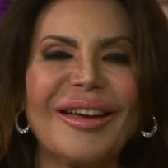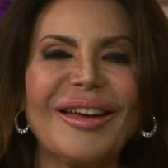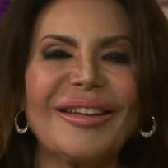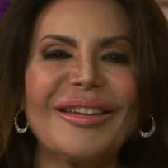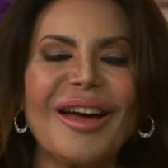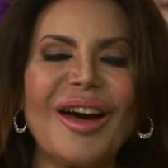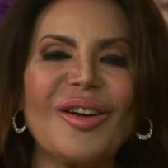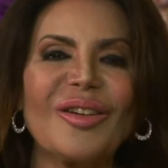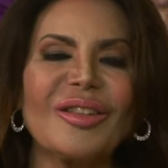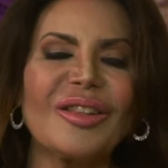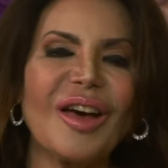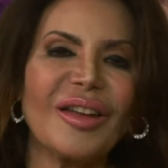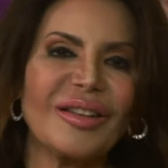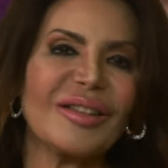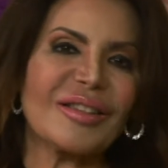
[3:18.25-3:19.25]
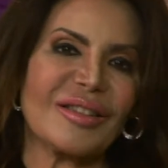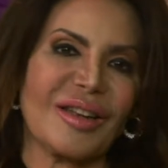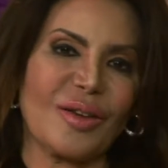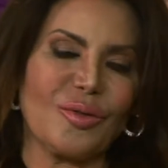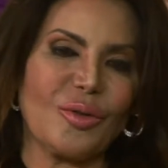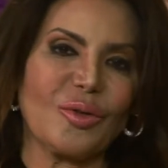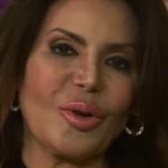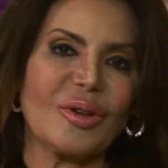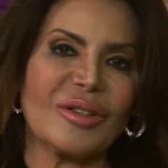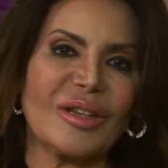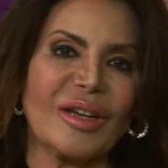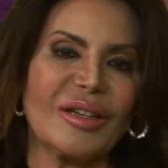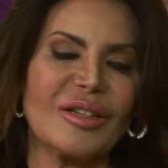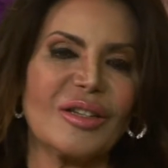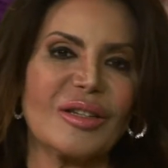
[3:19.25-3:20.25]
Now, a lot of this stuff, of course,
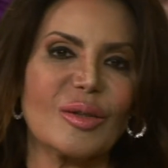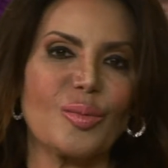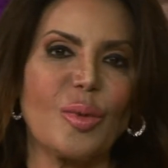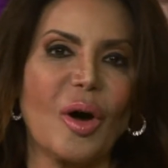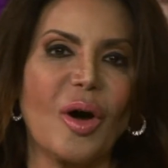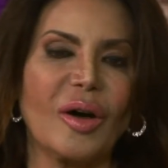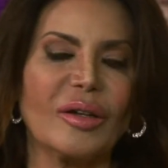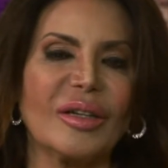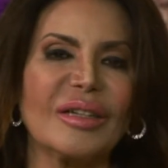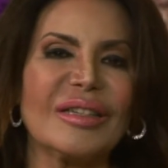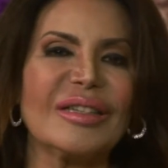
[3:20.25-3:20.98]
hinges upon